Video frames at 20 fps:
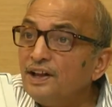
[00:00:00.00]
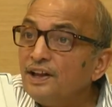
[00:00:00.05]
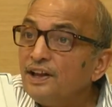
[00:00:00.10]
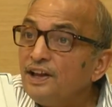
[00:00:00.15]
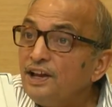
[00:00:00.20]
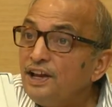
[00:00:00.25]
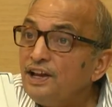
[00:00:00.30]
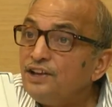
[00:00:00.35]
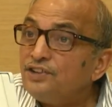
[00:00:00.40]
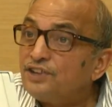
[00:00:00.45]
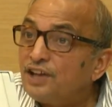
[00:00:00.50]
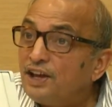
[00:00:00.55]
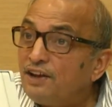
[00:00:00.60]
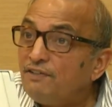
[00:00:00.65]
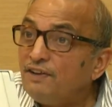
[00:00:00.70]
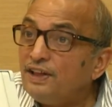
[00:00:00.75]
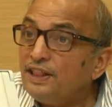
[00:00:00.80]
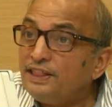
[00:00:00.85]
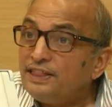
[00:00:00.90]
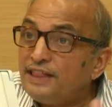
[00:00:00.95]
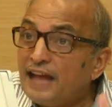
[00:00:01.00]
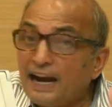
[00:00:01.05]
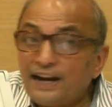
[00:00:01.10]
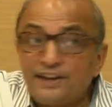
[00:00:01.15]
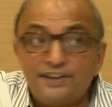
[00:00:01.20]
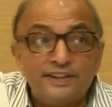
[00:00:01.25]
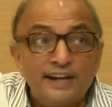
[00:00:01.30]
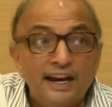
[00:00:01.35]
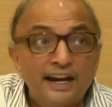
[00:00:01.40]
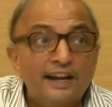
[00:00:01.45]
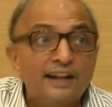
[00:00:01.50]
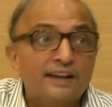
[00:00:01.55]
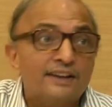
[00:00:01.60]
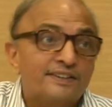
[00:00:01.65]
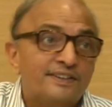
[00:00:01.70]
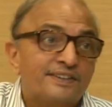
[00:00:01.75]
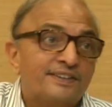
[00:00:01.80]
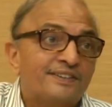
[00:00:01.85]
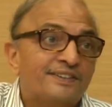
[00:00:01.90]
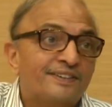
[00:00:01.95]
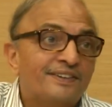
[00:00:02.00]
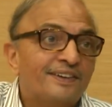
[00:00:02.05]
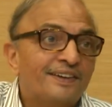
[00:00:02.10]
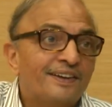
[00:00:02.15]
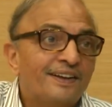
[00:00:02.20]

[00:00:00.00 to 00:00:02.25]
is given that status.